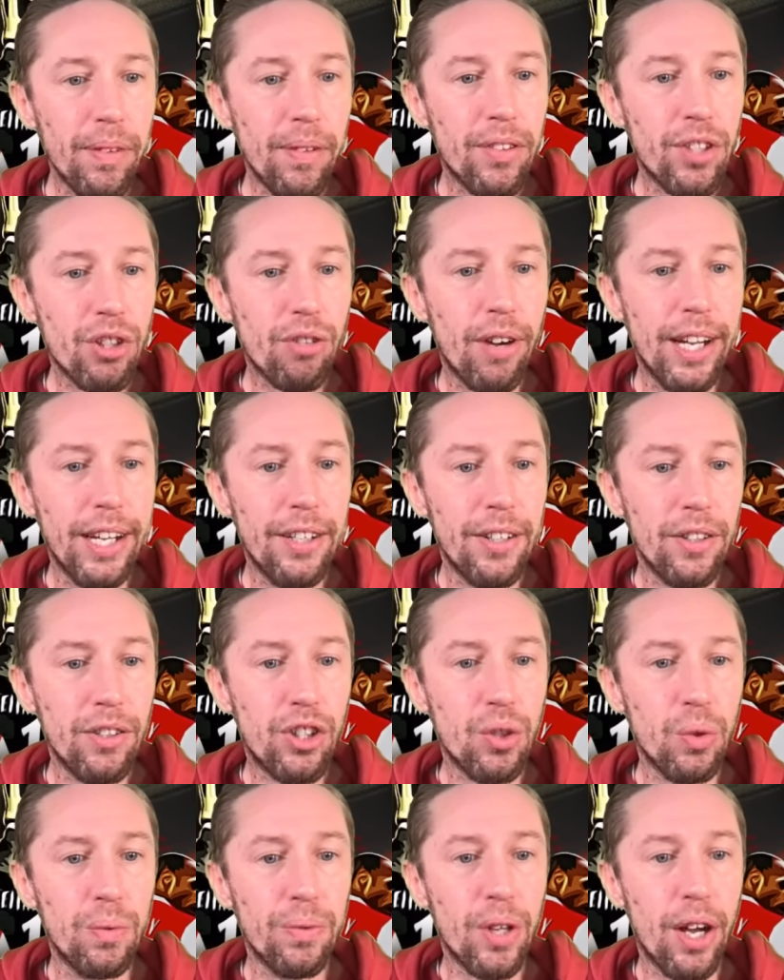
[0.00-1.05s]
That's a great
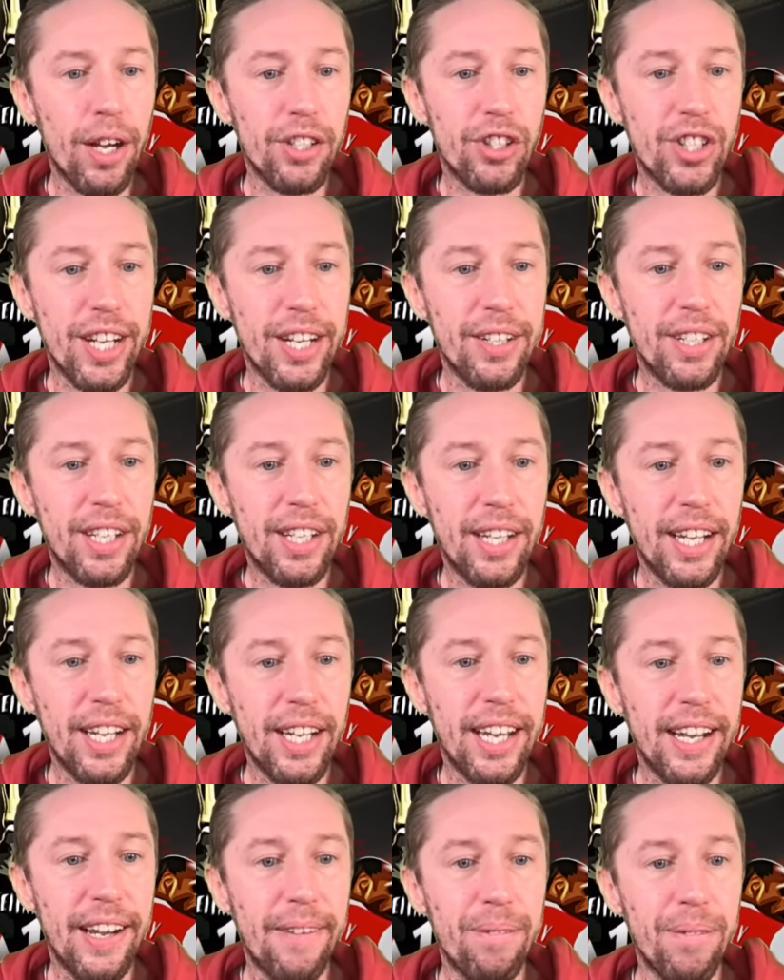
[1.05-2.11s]
Sean Dyche said, kick
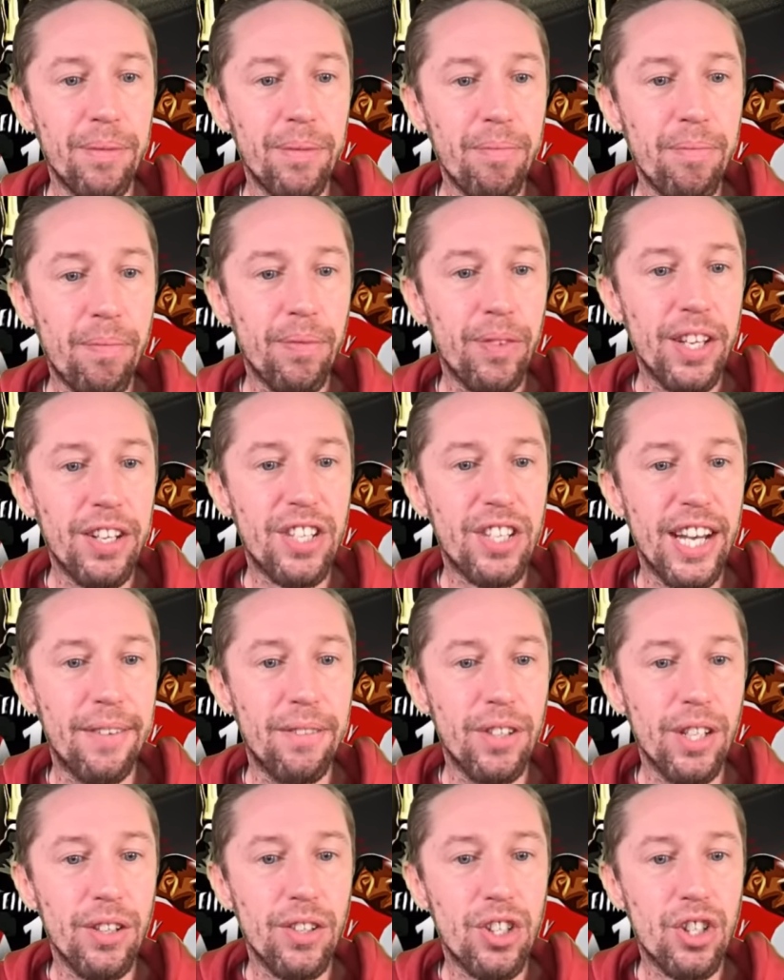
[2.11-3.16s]
it in this
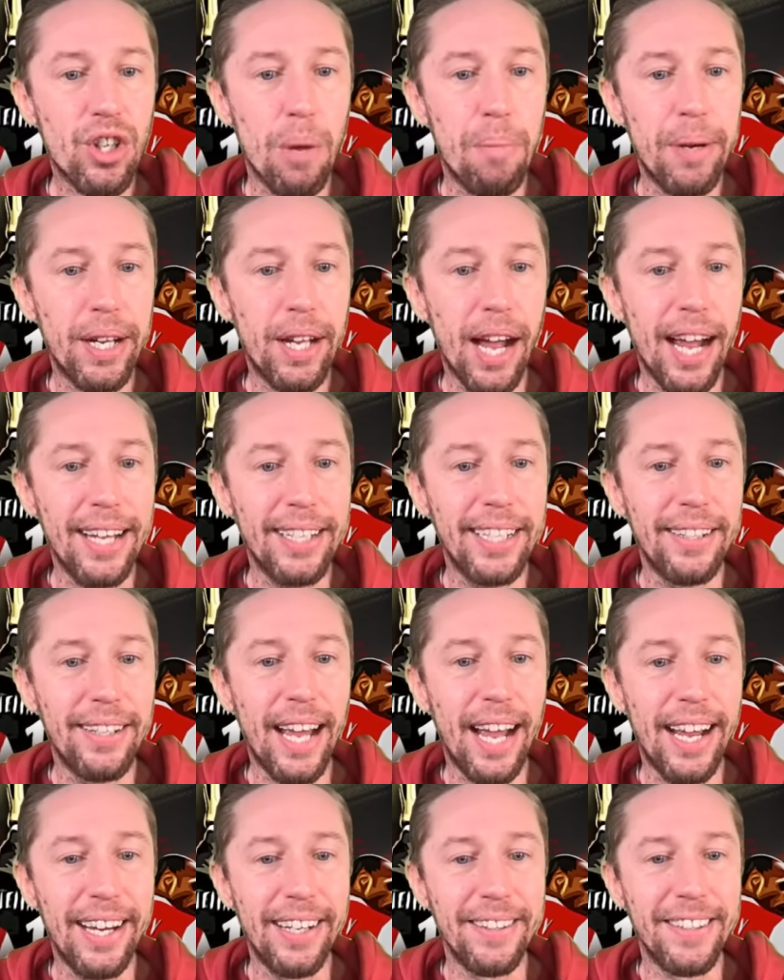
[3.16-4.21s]
end, stop it going in
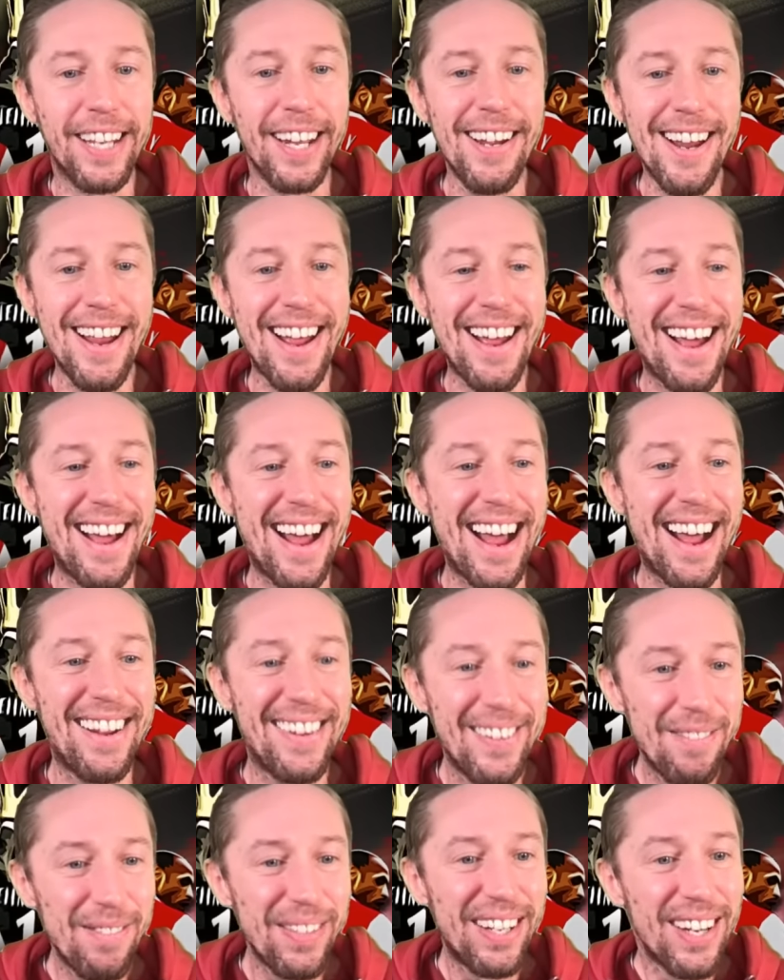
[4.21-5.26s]
that end.
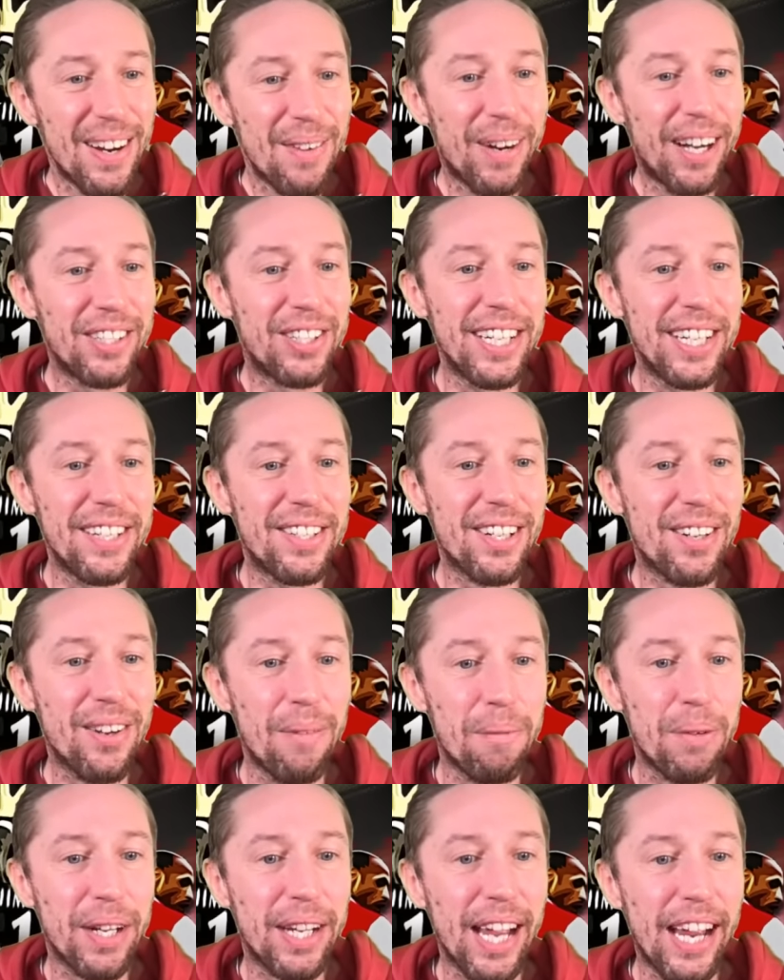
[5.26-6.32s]
Why do you need to
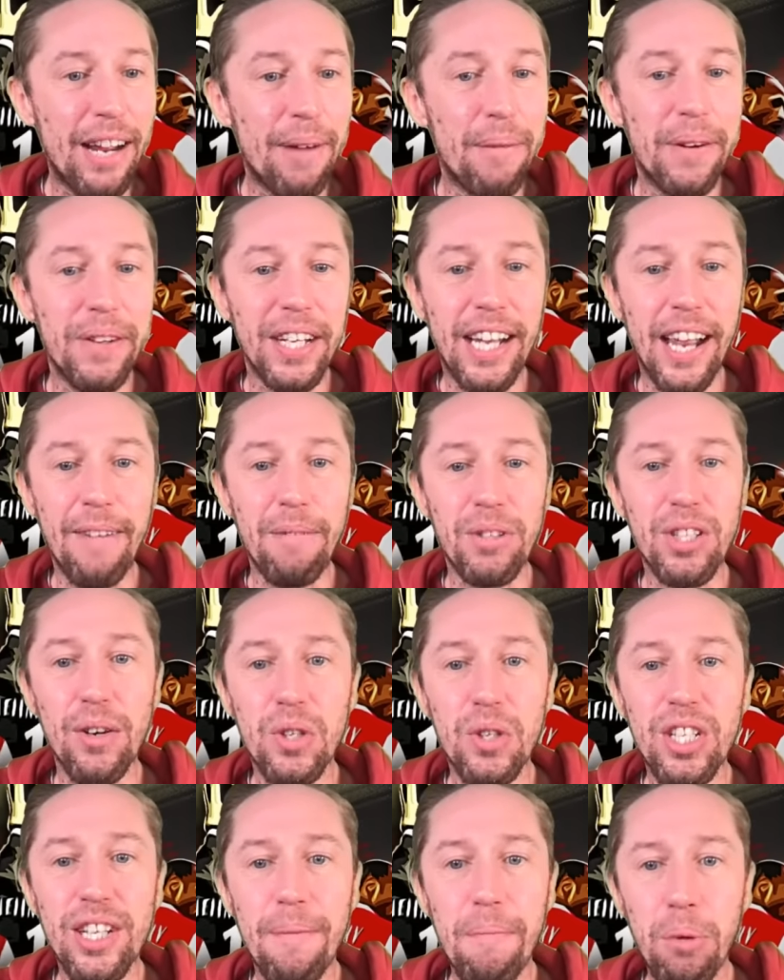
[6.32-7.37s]
complicate it when the game's
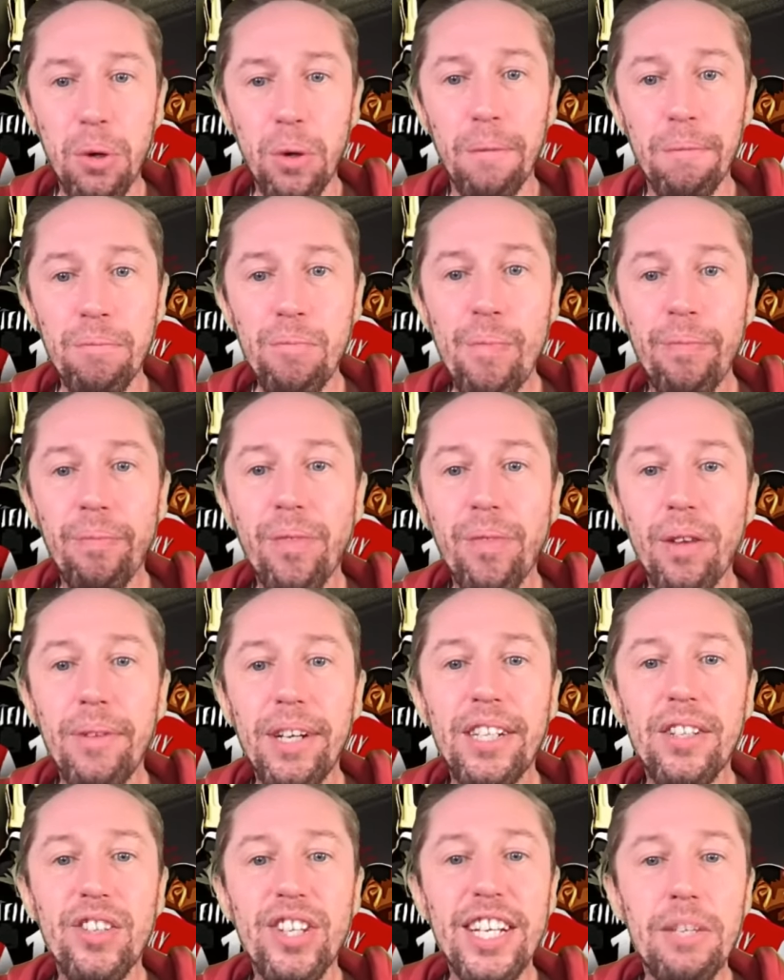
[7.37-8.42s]
so simple?
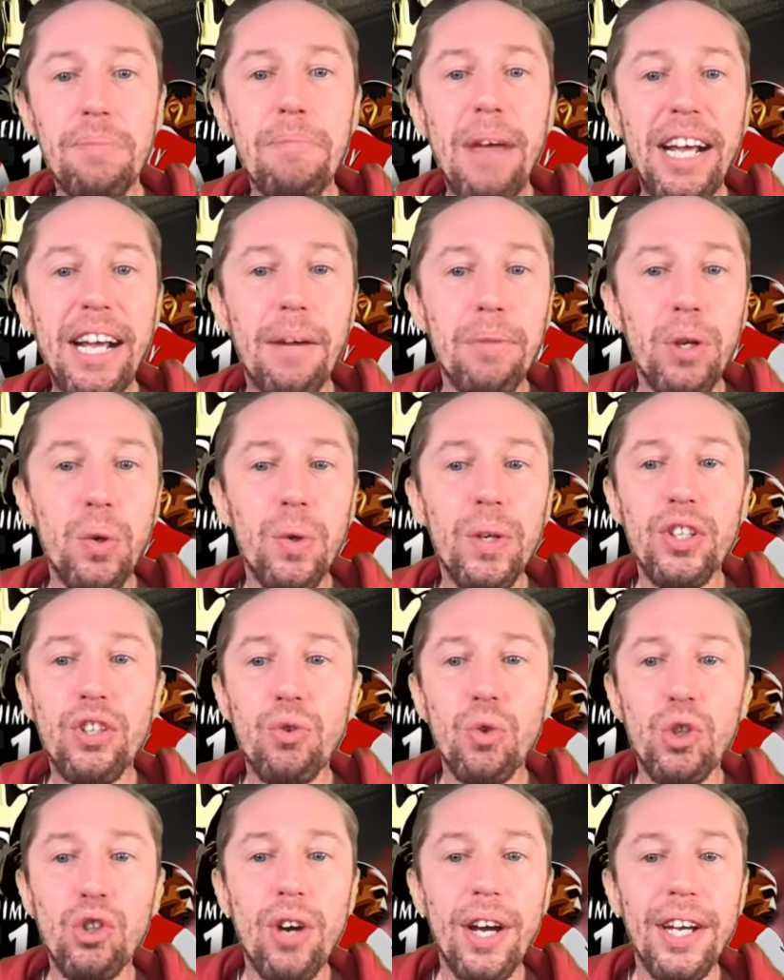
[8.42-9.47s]
Because these mega mutants
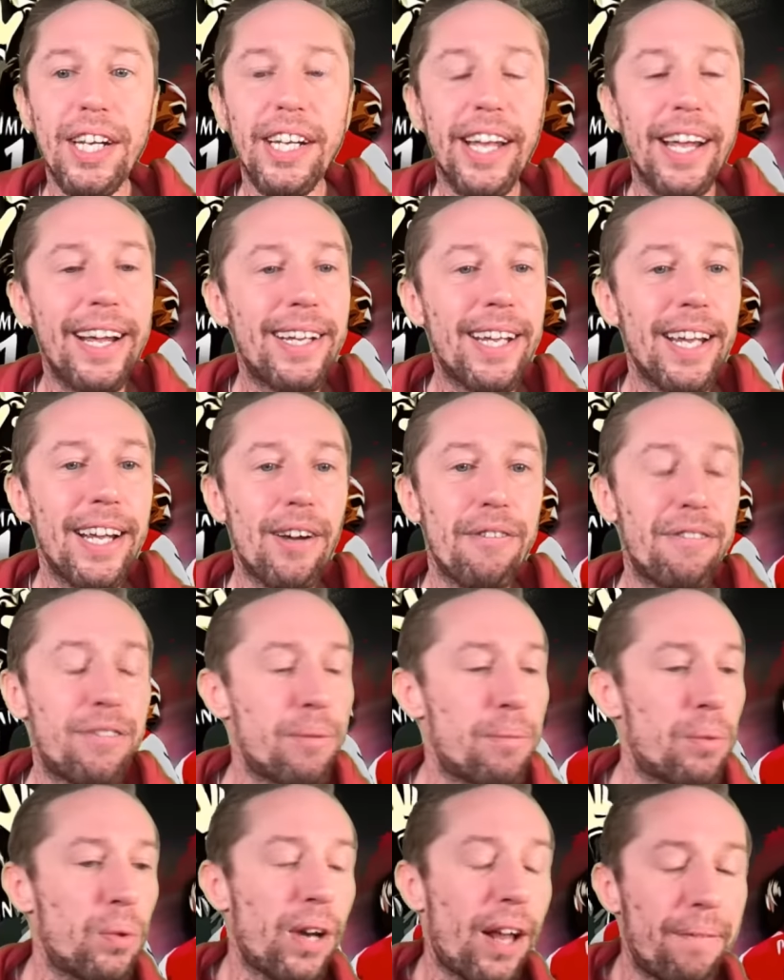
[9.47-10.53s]
all trying to get a gig at
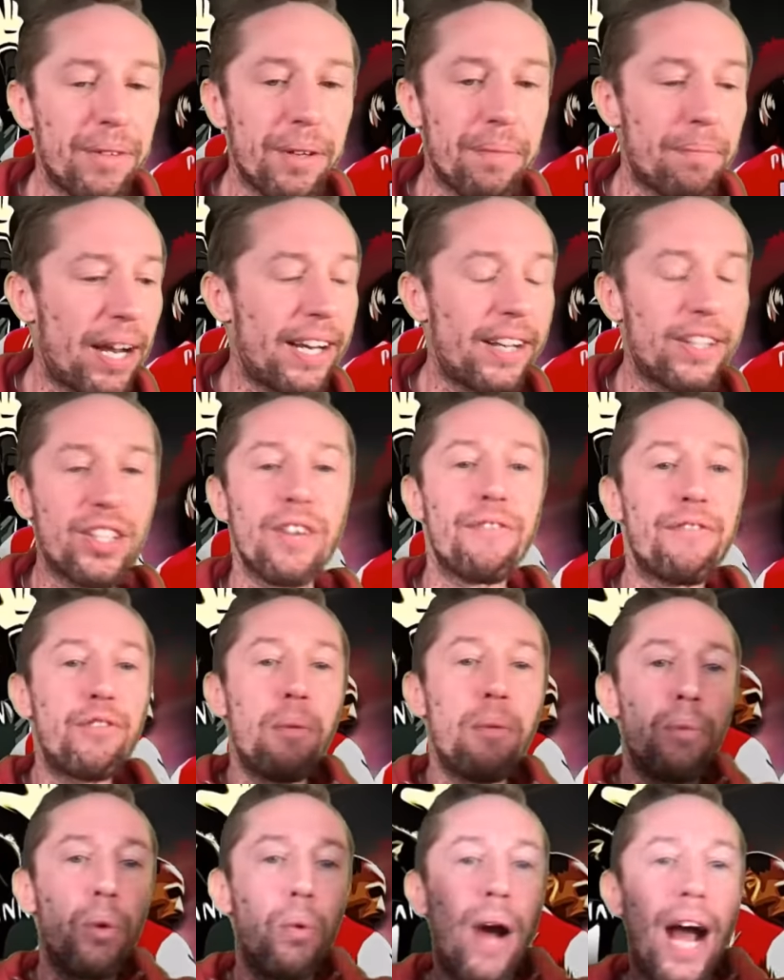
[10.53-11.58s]
Football London, mate, as a
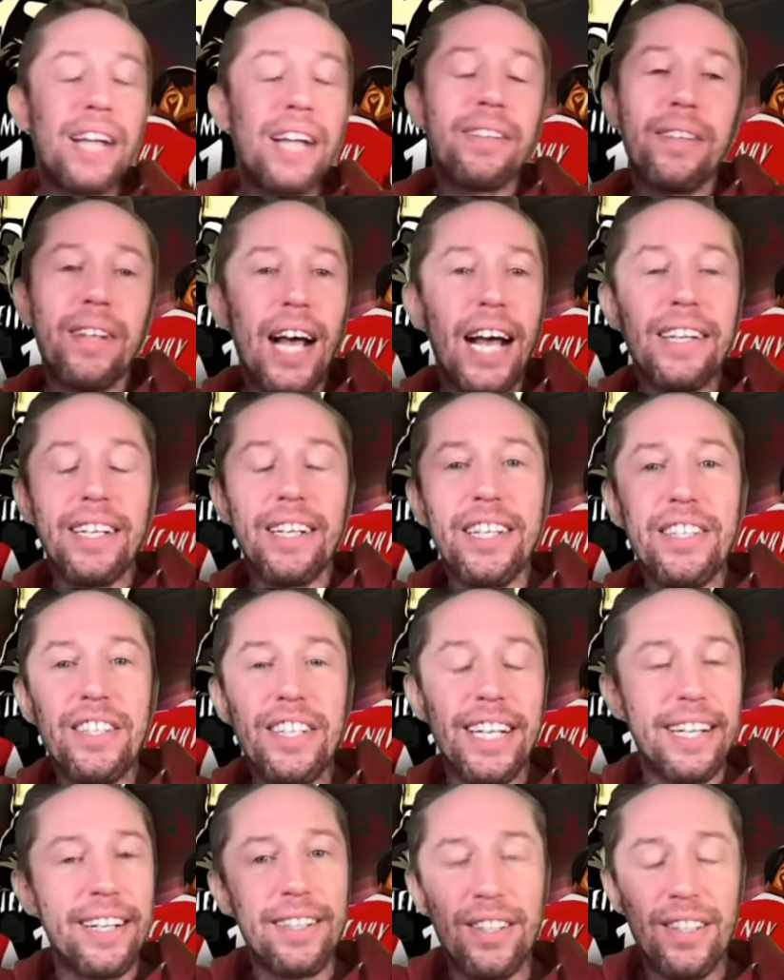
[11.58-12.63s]
football
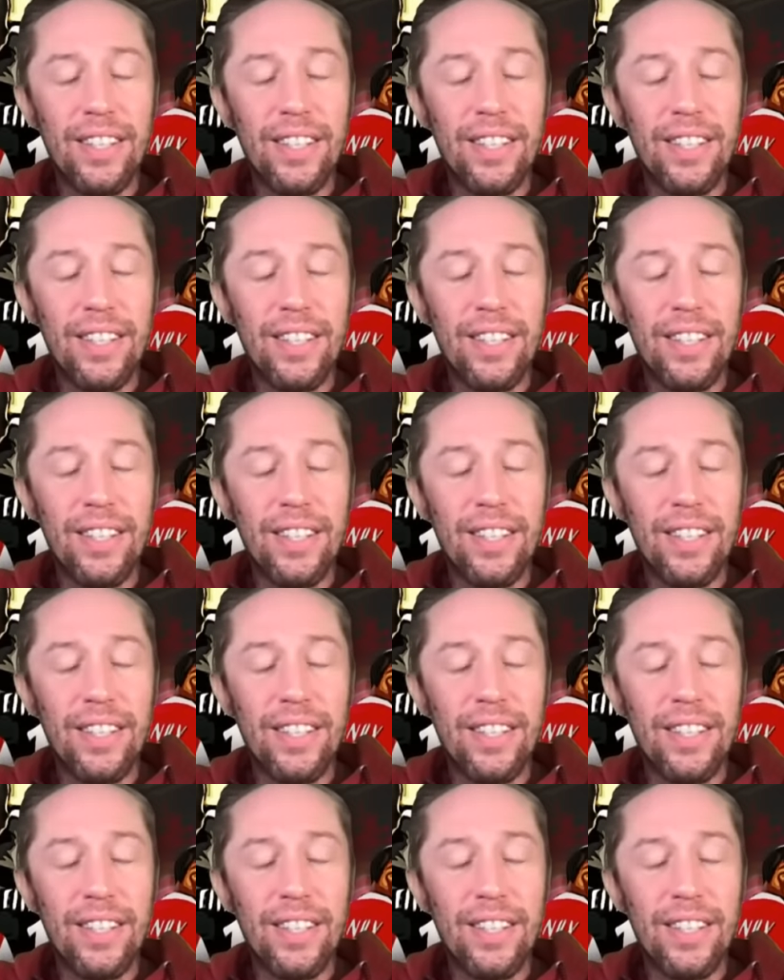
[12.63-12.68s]
analytical